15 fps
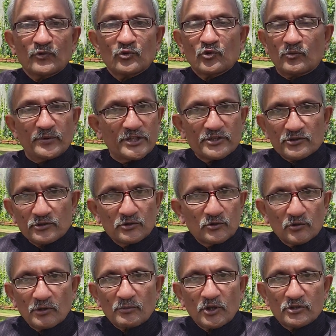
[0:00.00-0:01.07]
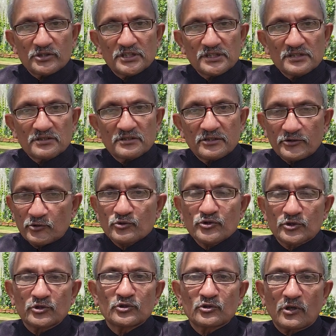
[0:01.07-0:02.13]
Nobody should know about this. You
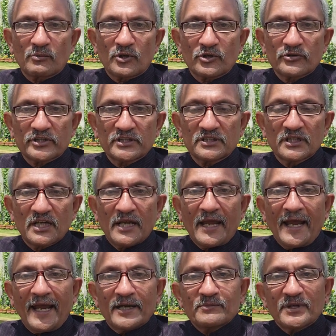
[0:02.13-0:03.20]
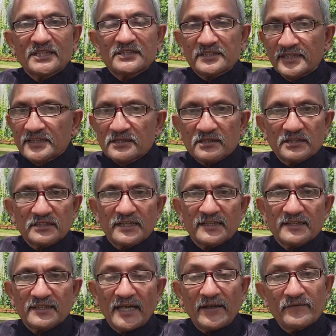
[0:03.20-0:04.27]
should know about it. And by
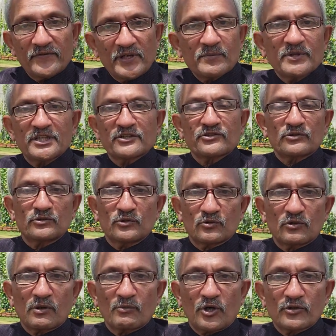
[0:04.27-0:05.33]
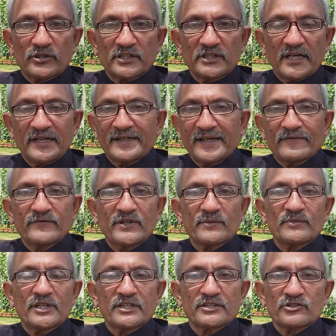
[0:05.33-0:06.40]
3.30, everybody should know about it and
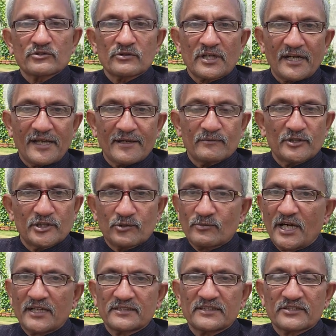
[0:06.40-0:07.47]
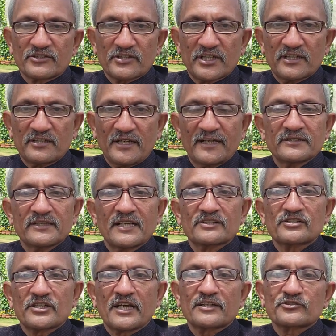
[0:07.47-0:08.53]
everybody should clamor to buy that share and
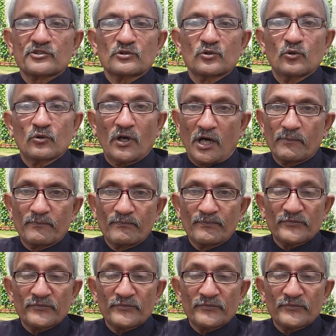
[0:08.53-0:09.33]
that share should go up.